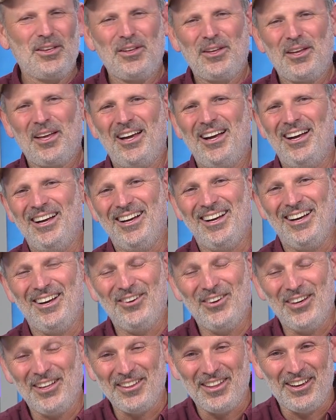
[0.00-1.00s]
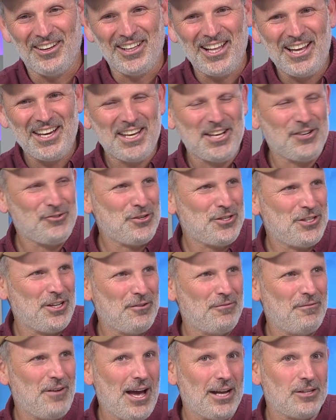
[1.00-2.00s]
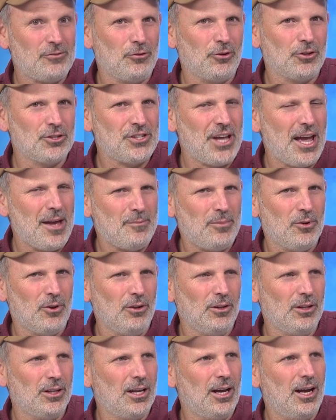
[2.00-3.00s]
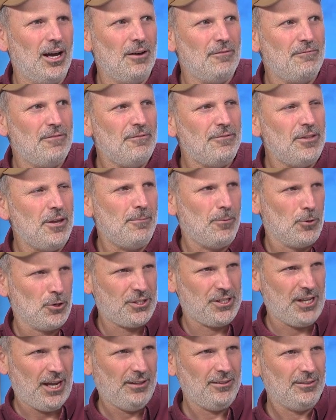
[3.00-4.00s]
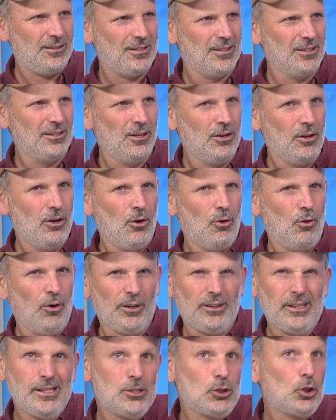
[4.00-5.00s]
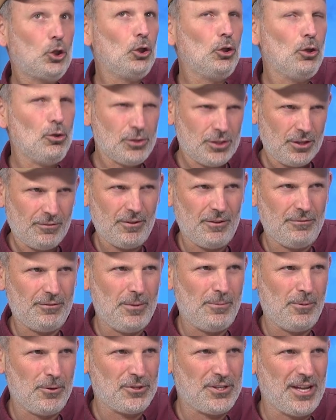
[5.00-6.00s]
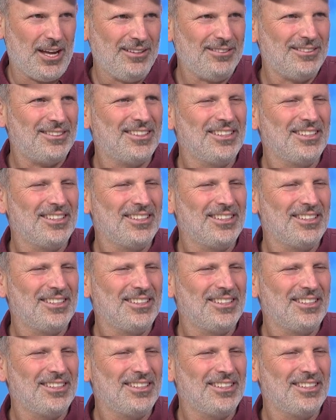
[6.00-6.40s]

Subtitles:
Well, there are a lot of interesting facts. For example, 50%, or at least close to 50%,